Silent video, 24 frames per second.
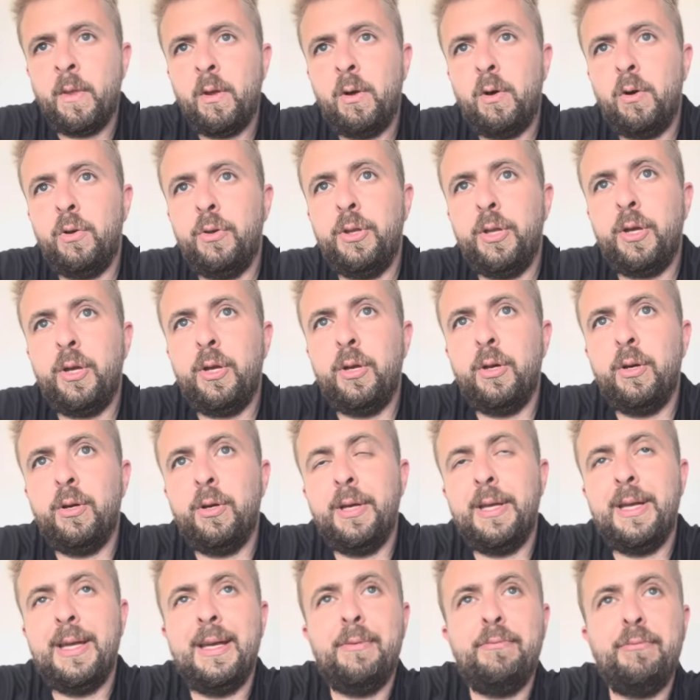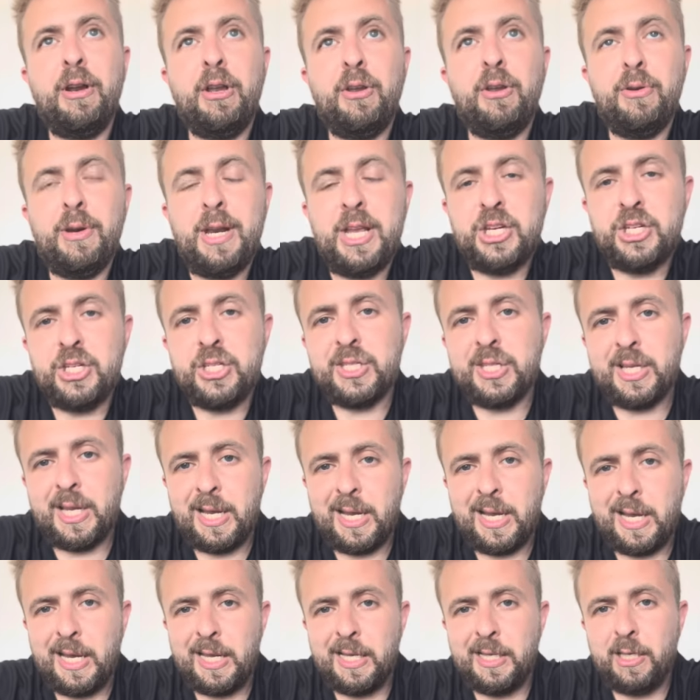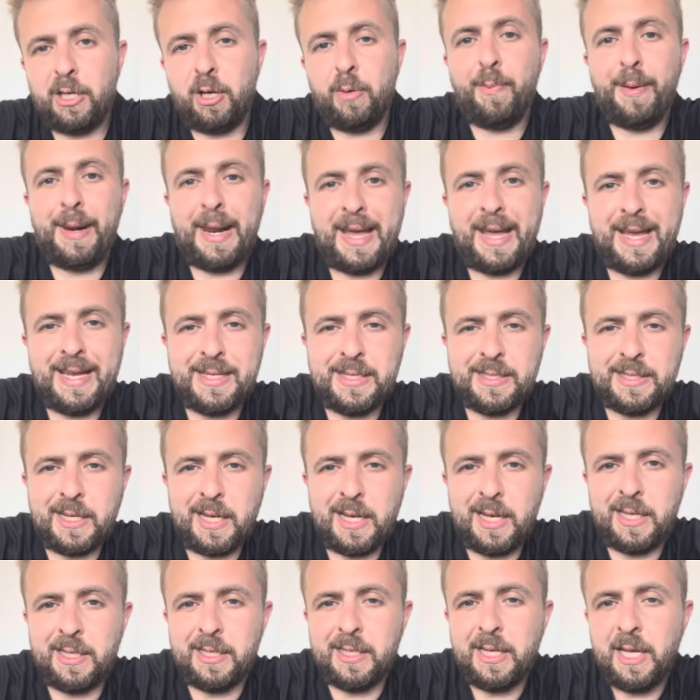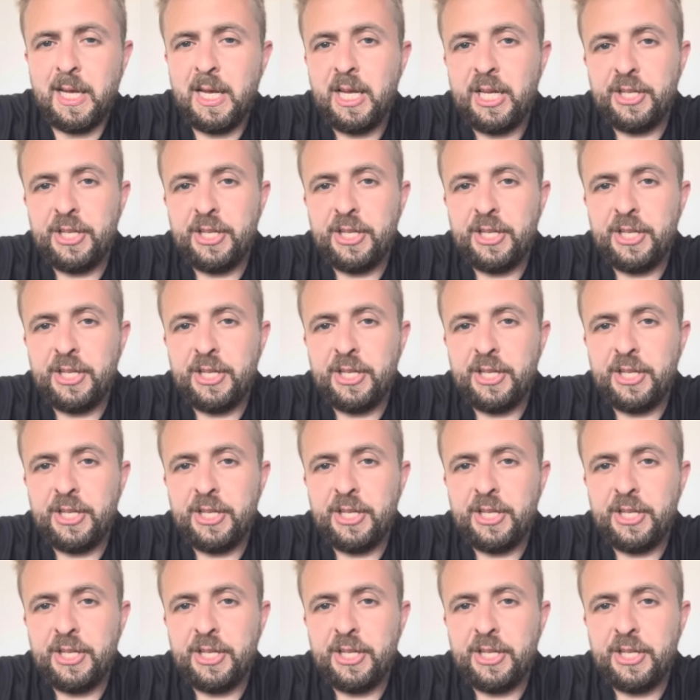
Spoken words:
on the regulation side, compliance side.